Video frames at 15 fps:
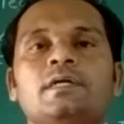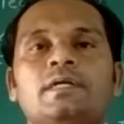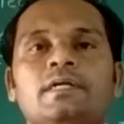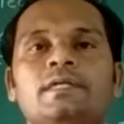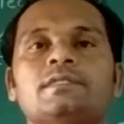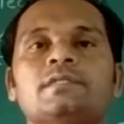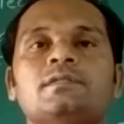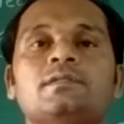
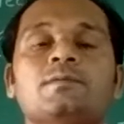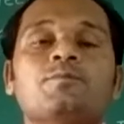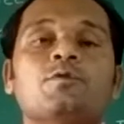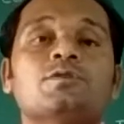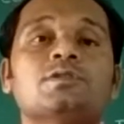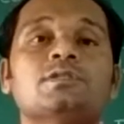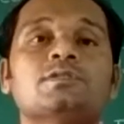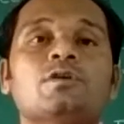It is the
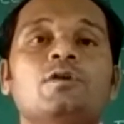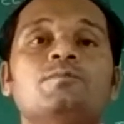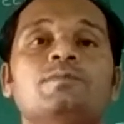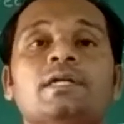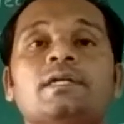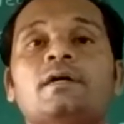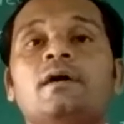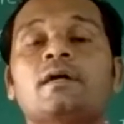process of
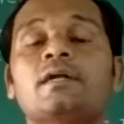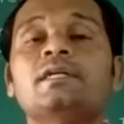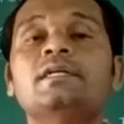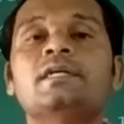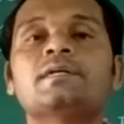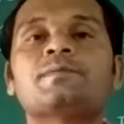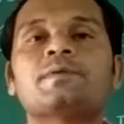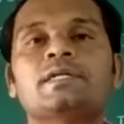that
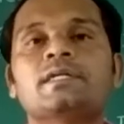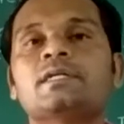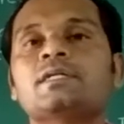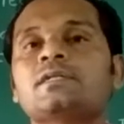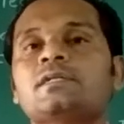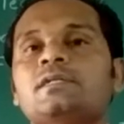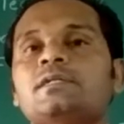earlier period